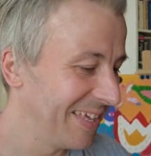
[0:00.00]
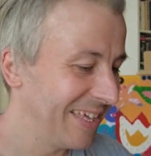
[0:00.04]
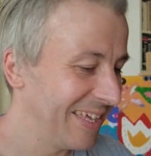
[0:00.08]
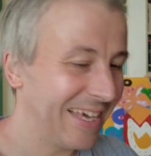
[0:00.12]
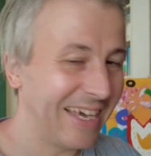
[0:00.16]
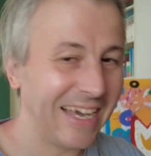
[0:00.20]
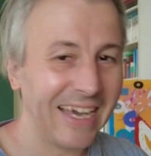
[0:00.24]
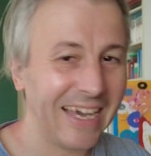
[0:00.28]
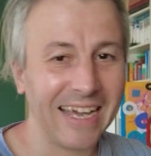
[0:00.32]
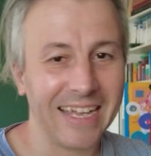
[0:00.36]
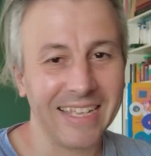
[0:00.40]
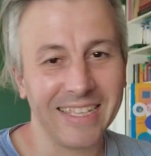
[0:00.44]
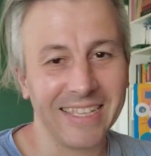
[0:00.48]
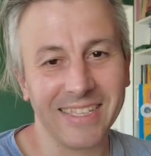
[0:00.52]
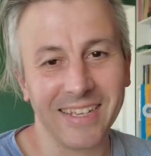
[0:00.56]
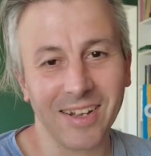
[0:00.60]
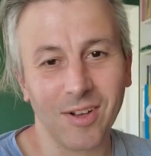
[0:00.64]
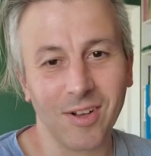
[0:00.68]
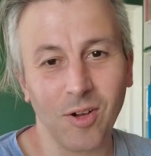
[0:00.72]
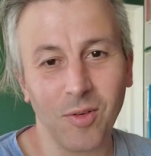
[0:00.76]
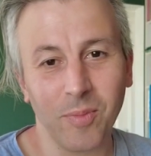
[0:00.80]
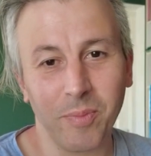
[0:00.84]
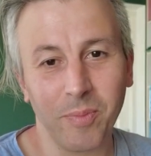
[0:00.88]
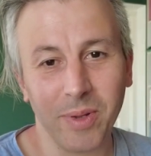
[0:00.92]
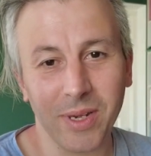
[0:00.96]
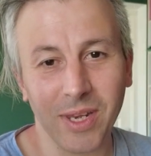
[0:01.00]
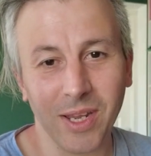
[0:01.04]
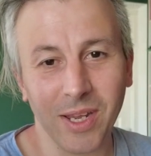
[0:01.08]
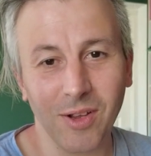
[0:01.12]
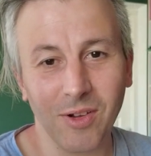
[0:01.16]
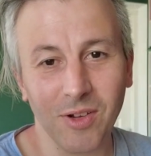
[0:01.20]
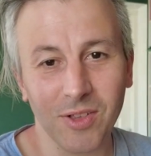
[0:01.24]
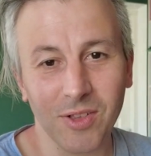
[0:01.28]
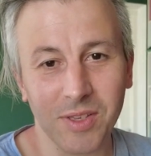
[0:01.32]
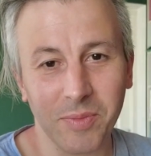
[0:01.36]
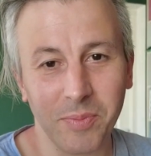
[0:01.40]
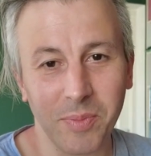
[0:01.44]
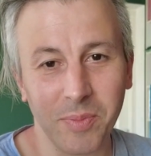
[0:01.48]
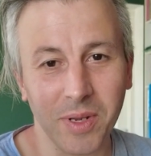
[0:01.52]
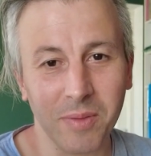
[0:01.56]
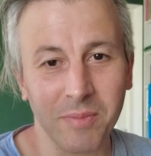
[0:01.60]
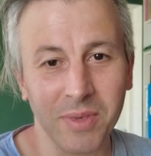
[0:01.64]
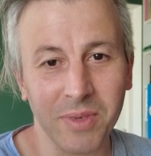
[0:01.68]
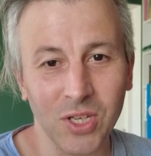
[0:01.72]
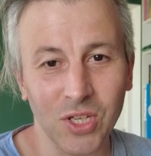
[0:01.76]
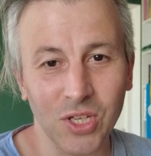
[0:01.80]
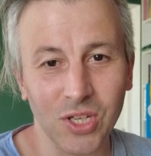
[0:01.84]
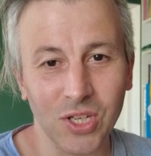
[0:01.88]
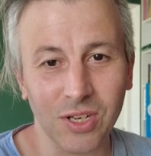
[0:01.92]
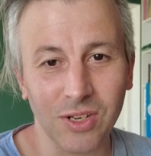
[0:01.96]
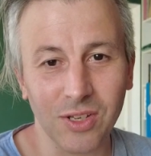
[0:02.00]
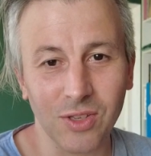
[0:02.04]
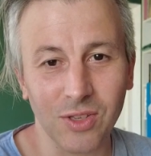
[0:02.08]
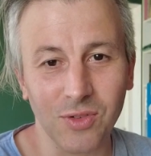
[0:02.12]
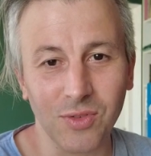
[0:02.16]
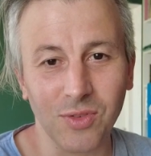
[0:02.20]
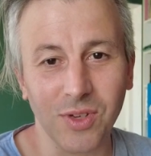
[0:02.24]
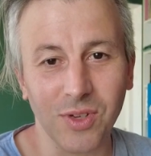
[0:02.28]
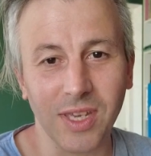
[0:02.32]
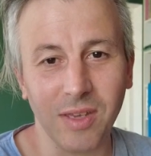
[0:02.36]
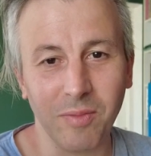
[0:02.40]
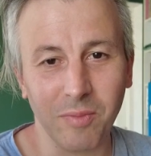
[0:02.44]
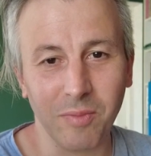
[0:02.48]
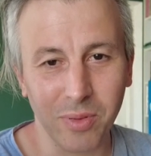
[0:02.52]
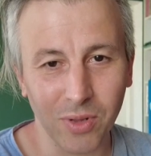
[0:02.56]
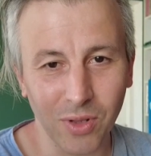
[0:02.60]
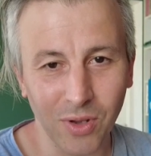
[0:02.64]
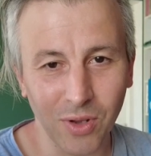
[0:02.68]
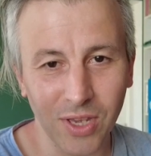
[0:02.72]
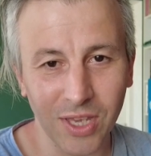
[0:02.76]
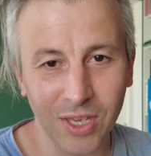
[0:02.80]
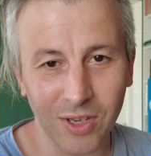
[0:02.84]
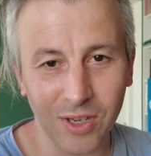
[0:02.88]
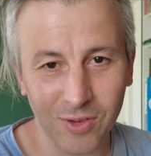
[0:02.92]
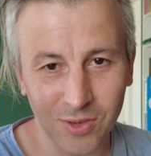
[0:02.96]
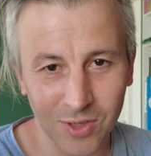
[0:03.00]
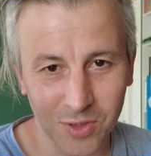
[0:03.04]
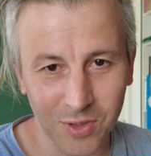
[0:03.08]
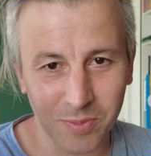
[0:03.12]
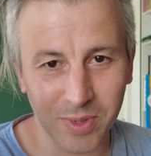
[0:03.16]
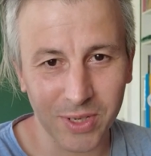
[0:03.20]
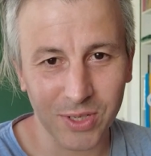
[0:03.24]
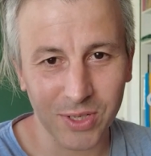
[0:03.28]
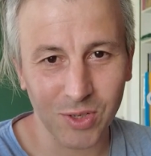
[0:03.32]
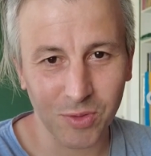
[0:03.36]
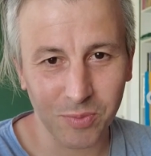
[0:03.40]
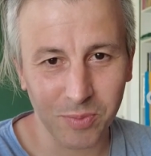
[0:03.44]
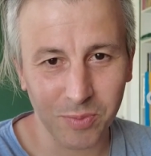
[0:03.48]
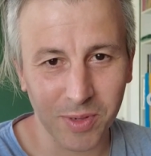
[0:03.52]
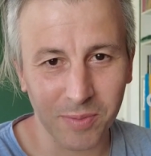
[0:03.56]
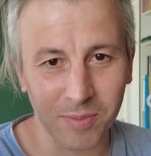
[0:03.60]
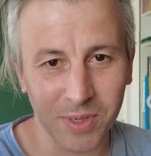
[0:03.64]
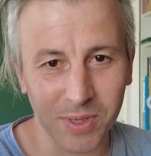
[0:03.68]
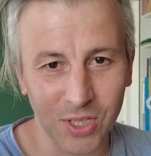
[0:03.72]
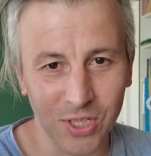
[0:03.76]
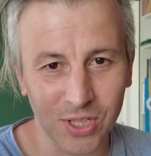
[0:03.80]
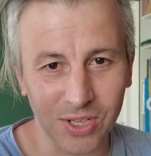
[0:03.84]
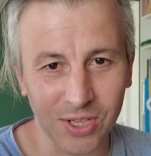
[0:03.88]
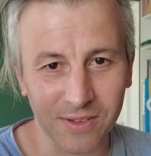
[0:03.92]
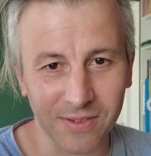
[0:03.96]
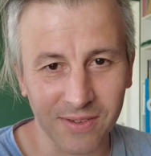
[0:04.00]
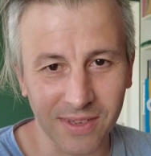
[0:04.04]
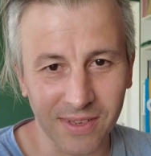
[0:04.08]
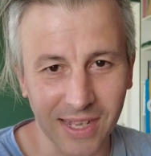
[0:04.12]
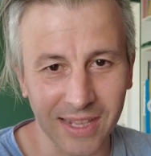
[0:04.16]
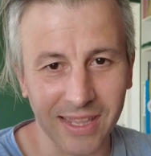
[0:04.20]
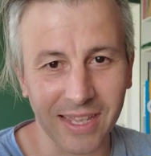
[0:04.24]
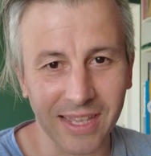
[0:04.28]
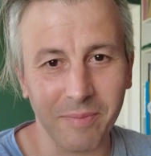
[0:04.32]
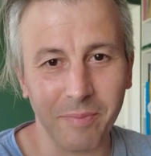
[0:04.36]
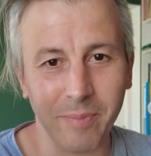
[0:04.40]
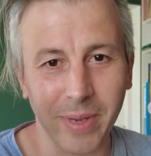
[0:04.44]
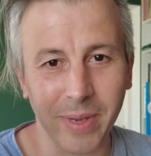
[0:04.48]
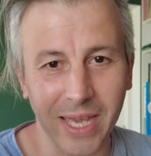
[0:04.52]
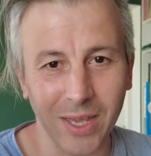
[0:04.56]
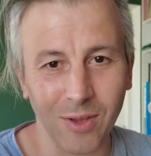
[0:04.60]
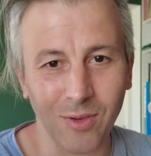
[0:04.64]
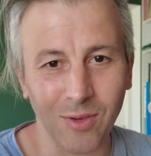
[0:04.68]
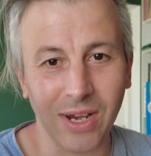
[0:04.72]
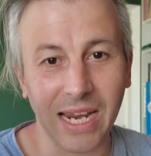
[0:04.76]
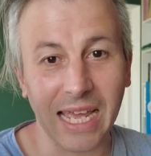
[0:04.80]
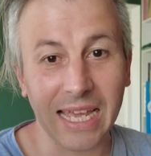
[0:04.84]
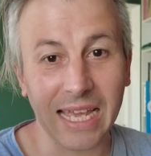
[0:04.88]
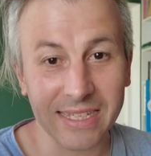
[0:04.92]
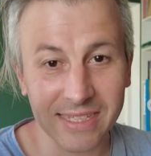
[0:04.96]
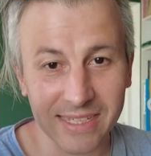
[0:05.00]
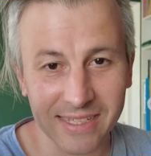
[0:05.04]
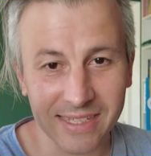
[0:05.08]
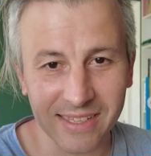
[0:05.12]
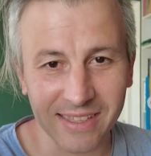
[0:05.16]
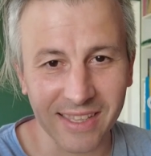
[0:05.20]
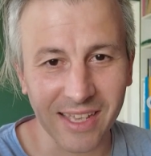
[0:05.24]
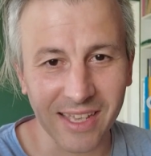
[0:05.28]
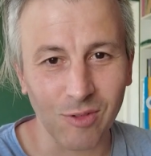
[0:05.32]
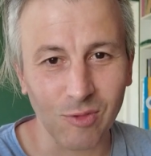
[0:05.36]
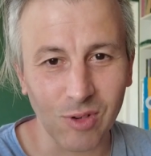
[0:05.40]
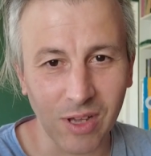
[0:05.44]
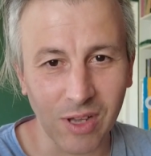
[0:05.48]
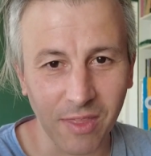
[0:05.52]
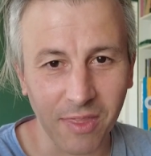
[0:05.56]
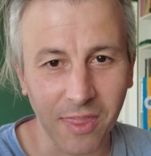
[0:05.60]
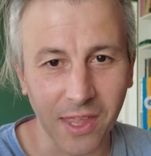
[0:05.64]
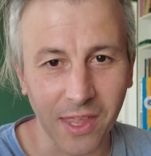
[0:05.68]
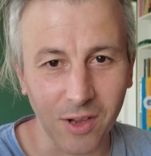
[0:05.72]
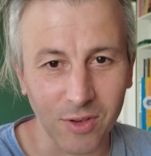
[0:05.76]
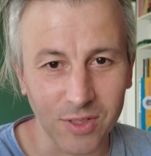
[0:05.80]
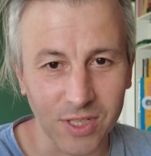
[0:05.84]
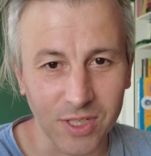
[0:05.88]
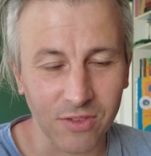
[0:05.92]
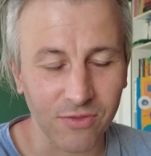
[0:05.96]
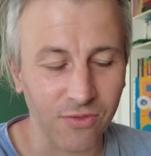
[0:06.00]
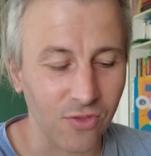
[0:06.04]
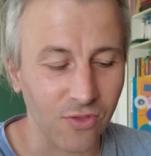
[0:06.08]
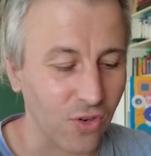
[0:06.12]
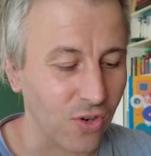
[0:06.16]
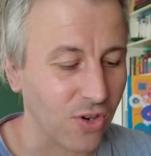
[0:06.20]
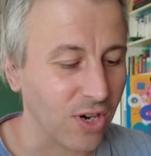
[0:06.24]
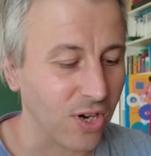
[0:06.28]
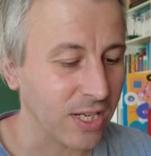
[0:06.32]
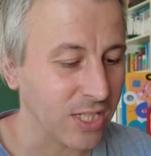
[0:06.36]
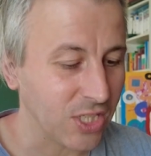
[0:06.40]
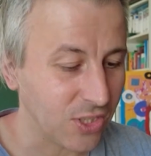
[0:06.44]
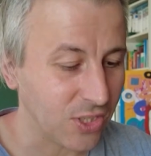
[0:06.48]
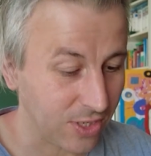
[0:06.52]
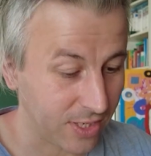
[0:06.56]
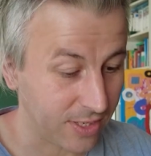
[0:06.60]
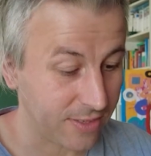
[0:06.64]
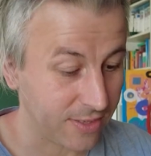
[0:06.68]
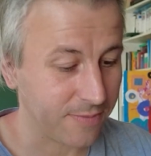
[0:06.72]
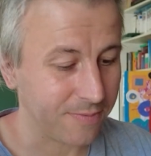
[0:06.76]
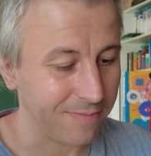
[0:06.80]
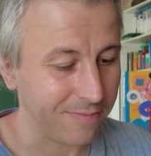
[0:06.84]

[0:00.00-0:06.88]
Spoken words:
and the company got a permission to employ you, special permission, and they pay you less than 1,400,